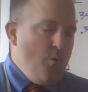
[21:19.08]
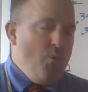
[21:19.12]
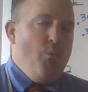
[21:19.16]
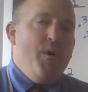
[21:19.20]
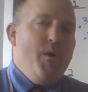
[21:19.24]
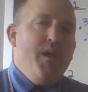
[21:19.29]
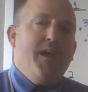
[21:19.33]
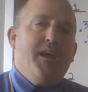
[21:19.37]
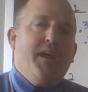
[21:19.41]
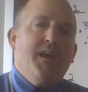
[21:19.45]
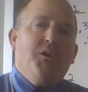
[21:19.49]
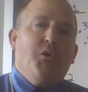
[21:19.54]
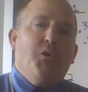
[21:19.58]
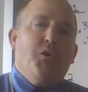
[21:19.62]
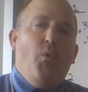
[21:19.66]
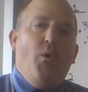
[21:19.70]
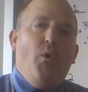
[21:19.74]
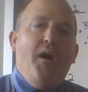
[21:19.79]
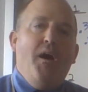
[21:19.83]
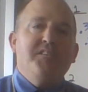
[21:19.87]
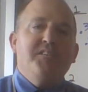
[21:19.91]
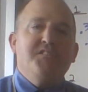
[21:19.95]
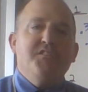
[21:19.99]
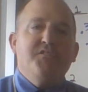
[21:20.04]
We can
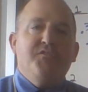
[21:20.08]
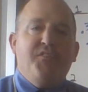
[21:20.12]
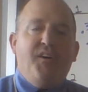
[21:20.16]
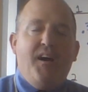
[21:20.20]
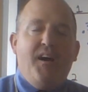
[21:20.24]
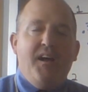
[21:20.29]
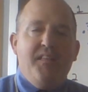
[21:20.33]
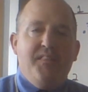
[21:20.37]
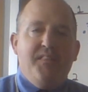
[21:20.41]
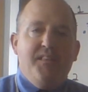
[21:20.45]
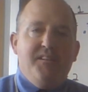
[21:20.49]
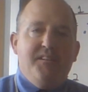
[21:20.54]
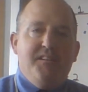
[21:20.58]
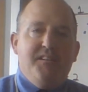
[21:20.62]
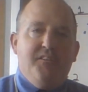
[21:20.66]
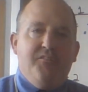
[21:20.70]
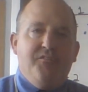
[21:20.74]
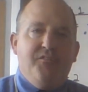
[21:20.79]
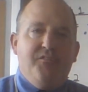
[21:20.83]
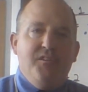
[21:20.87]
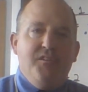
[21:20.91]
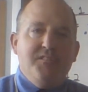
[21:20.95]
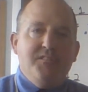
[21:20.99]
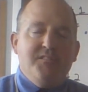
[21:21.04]
quantify the
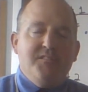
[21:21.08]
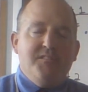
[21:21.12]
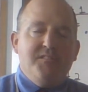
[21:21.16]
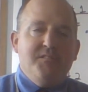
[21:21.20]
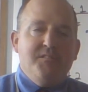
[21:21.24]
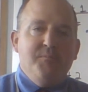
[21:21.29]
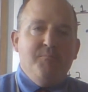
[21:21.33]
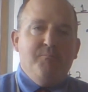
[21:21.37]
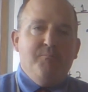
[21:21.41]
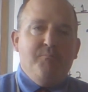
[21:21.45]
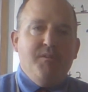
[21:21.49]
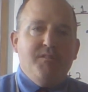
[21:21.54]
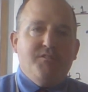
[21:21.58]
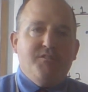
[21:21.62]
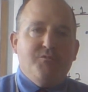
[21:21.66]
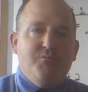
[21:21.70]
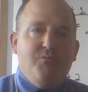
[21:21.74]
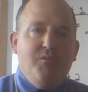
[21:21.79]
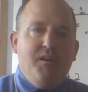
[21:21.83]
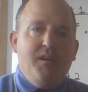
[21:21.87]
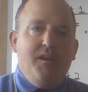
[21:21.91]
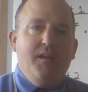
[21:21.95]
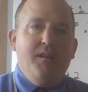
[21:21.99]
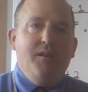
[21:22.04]
difference
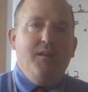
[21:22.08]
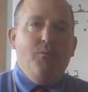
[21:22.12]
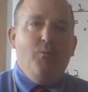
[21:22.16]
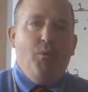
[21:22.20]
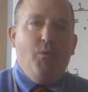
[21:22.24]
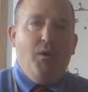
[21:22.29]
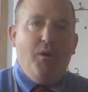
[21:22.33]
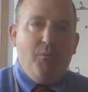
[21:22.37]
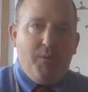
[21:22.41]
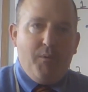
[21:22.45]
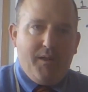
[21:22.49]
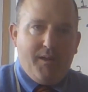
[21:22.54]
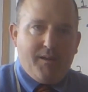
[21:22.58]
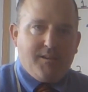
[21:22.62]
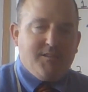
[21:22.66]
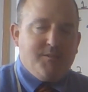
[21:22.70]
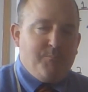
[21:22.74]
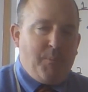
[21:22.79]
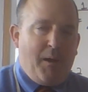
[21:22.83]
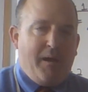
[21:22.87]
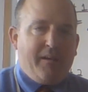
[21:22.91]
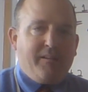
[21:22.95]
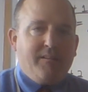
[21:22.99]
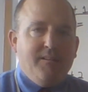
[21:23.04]
between what we
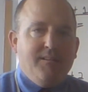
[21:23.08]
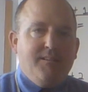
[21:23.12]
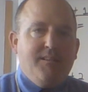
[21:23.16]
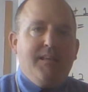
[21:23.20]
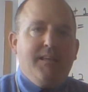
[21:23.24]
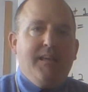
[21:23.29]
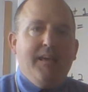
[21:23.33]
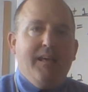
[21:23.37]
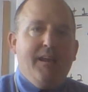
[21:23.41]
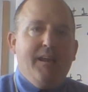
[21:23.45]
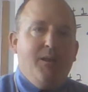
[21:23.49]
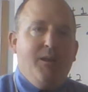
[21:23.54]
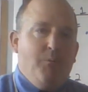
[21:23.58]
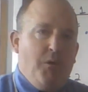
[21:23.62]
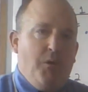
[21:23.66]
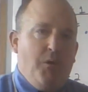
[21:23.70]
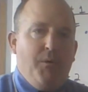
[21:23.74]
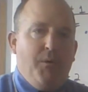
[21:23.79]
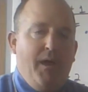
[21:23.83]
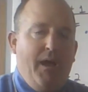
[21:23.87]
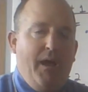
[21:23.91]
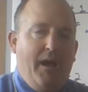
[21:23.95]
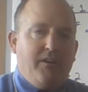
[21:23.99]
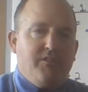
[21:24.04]
expected to get and what
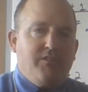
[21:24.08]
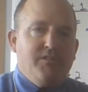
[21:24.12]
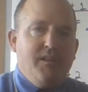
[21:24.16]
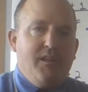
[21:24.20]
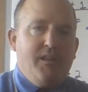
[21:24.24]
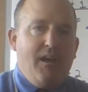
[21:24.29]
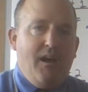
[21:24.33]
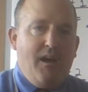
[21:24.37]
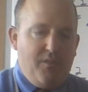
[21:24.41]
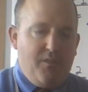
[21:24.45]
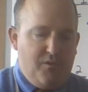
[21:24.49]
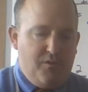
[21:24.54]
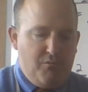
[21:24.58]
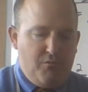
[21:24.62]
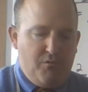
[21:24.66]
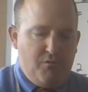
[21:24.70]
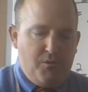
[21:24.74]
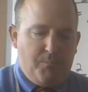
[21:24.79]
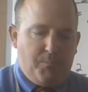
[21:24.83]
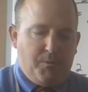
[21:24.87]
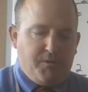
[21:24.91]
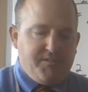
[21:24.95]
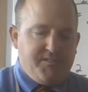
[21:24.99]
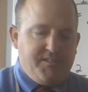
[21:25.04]
we actually got through
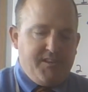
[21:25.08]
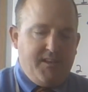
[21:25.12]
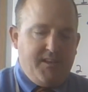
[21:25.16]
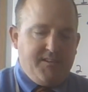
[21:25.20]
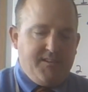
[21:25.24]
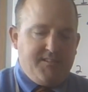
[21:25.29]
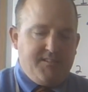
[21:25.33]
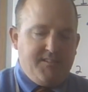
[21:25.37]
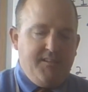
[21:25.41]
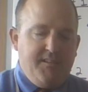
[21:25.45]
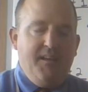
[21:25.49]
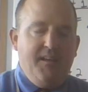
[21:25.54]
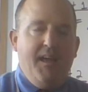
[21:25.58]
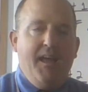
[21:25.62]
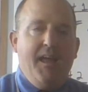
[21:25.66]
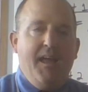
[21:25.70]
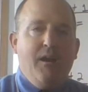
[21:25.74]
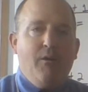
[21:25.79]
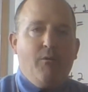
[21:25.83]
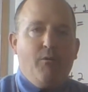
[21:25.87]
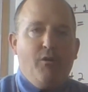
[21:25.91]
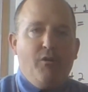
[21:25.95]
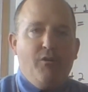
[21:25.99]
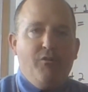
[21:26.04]
the percent
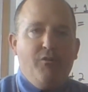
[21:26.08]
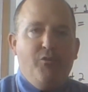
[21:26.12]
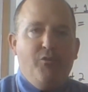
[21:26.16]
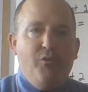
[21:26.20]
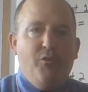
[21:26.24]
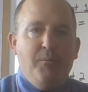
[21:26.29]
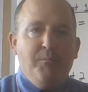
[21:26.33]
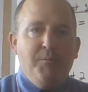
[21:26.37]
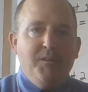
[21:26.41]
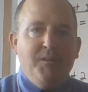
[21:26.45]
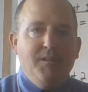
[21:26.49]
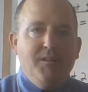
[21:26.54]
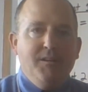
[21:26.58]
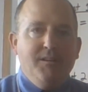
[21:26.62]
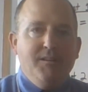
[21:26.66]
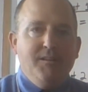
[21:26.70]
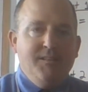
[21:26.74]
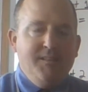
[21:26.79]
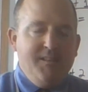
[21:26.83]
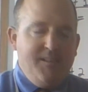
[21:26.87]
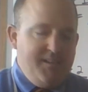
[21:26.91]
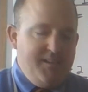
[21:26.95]
error formula.